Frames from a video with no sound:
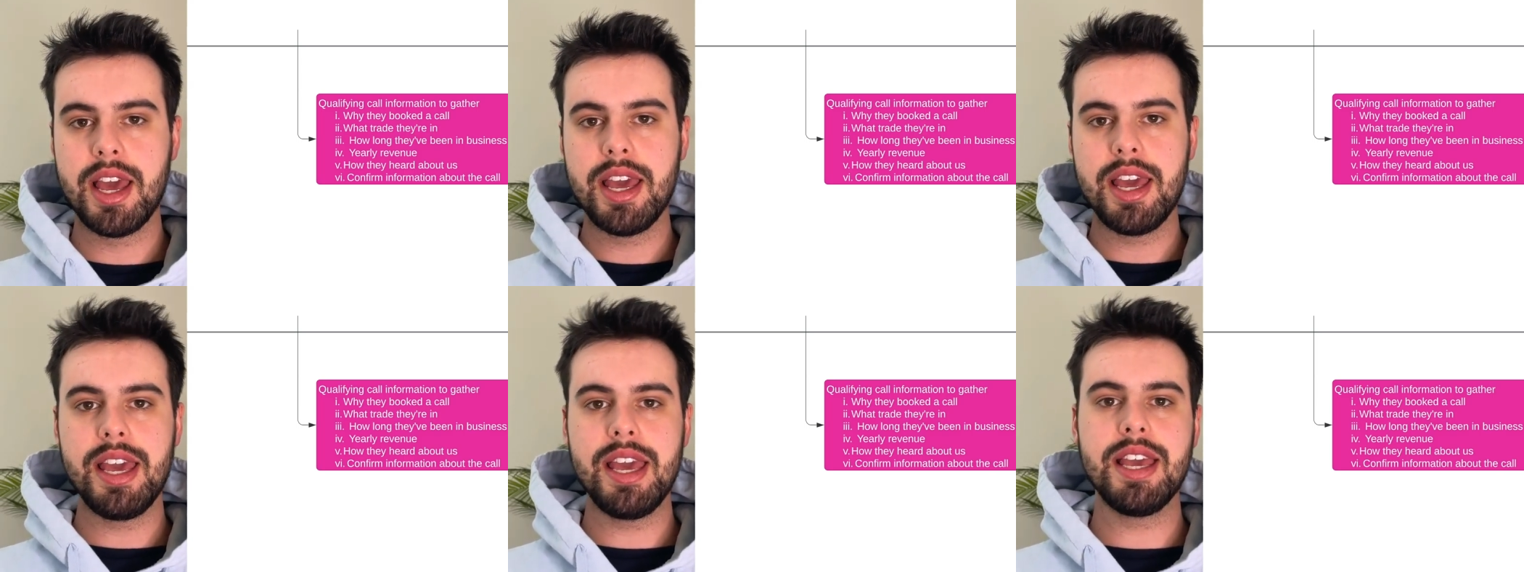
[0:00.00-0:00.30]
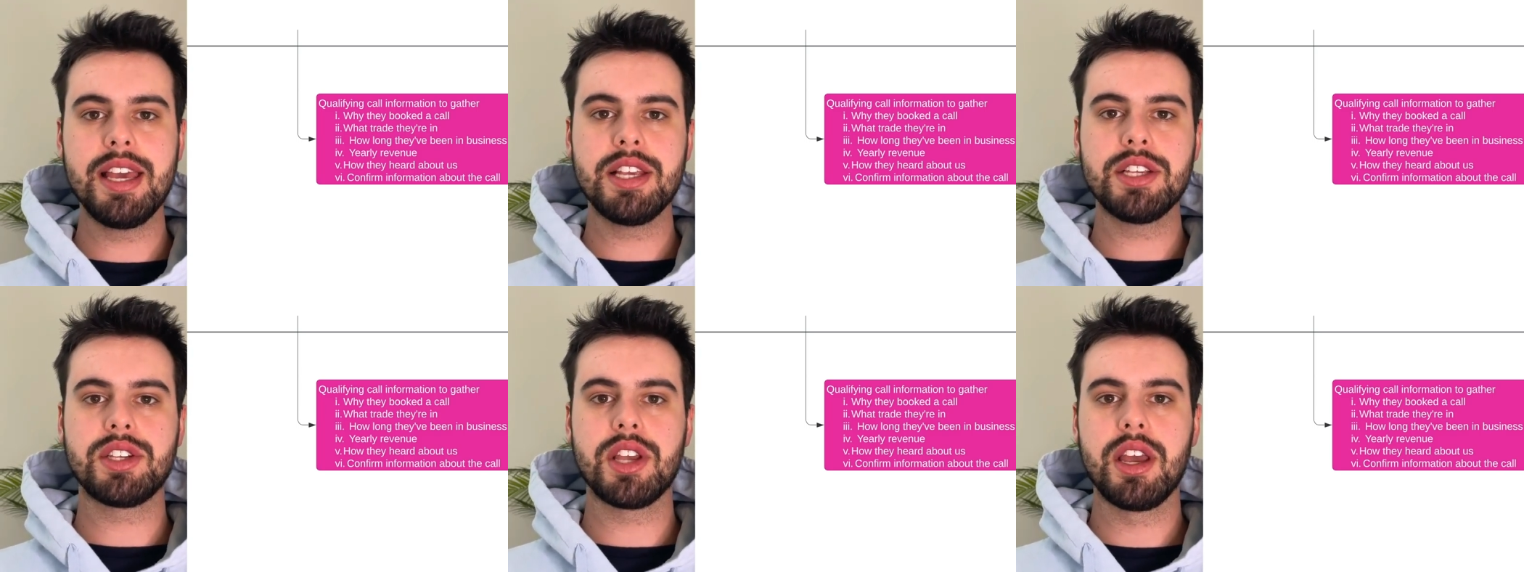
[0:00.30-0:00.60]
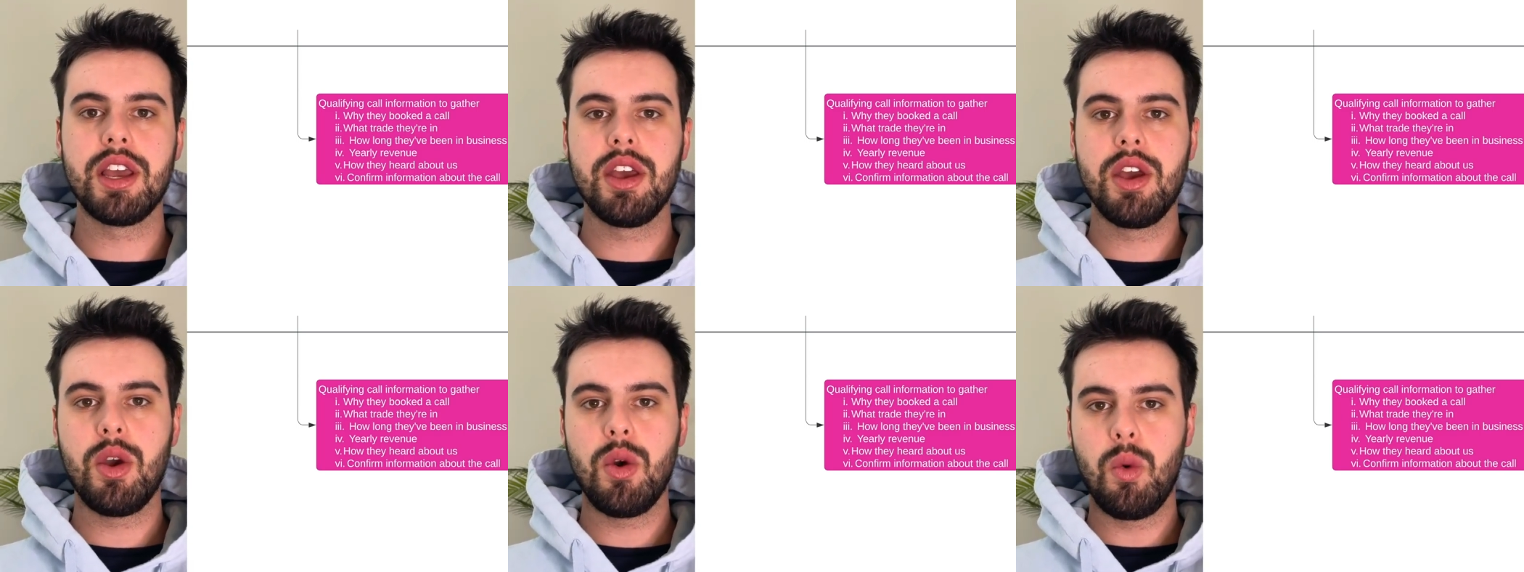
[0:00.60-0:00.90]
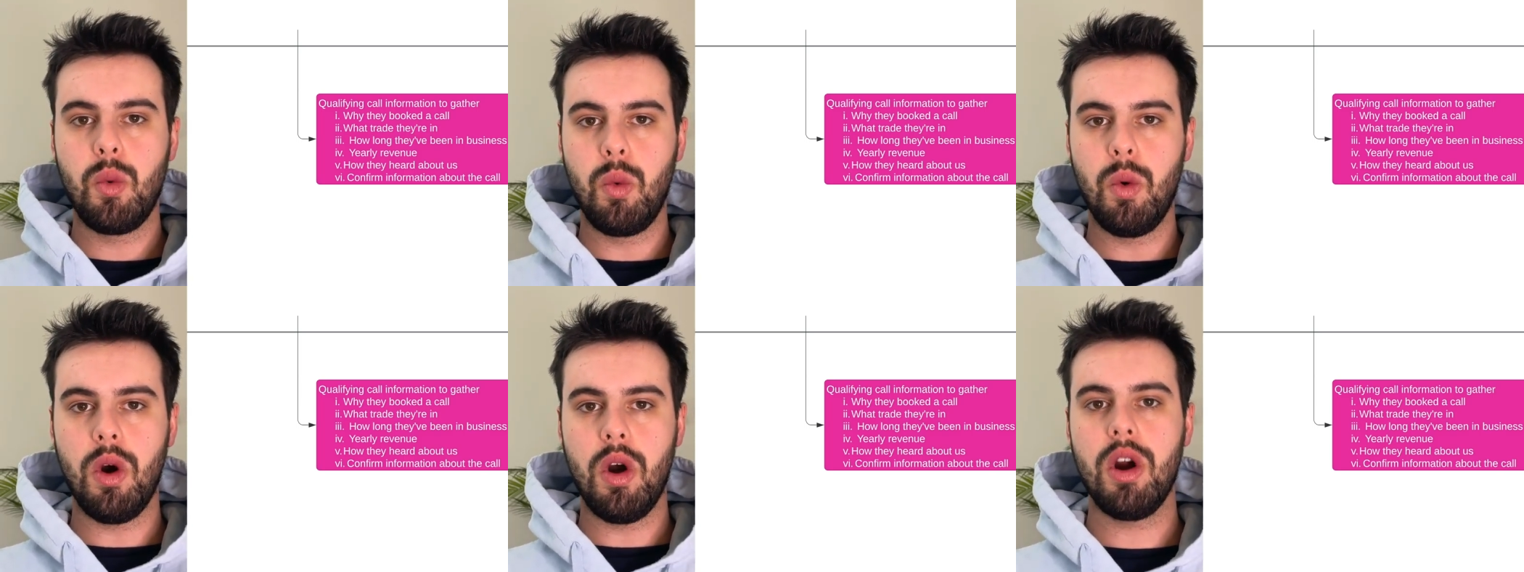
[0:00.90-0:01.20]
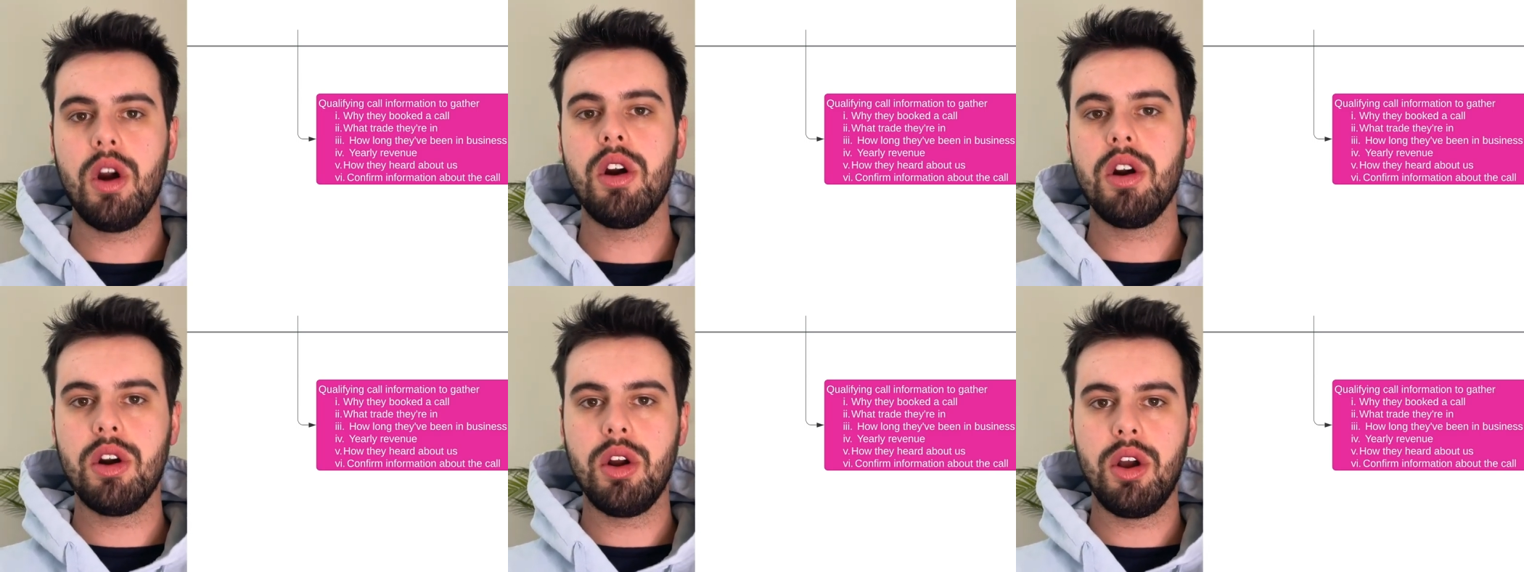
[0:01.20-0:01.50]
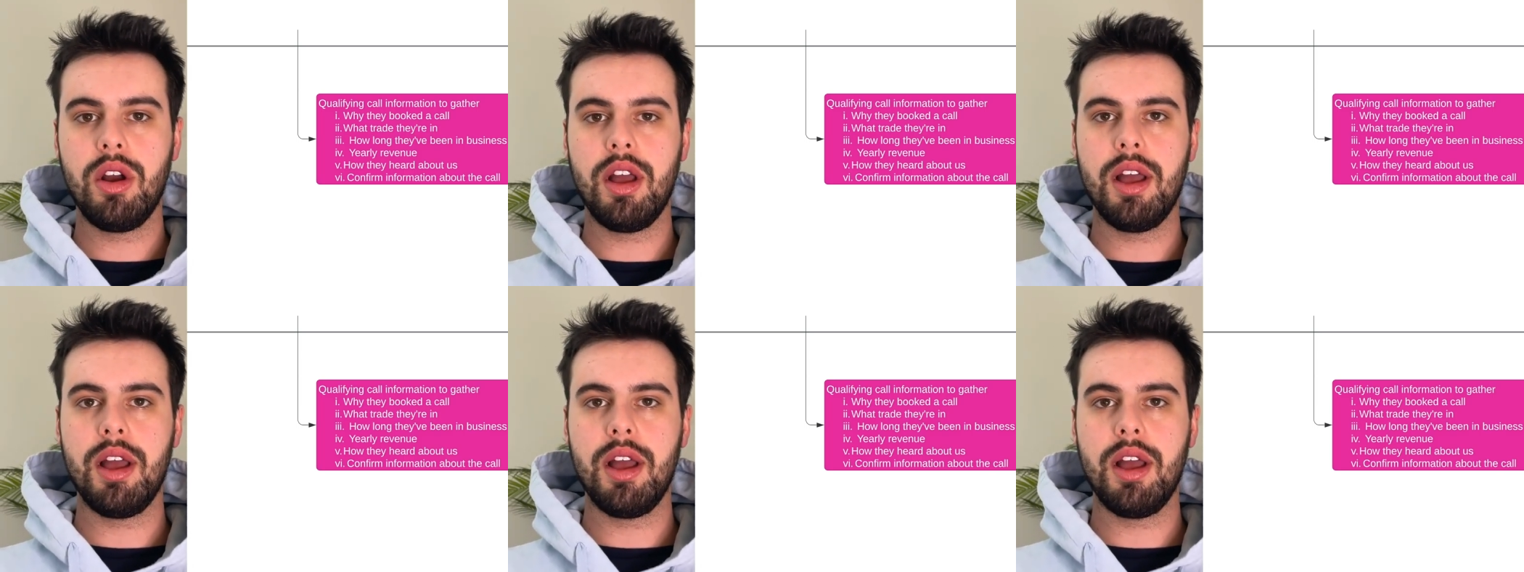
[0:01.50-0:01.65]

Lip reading: is our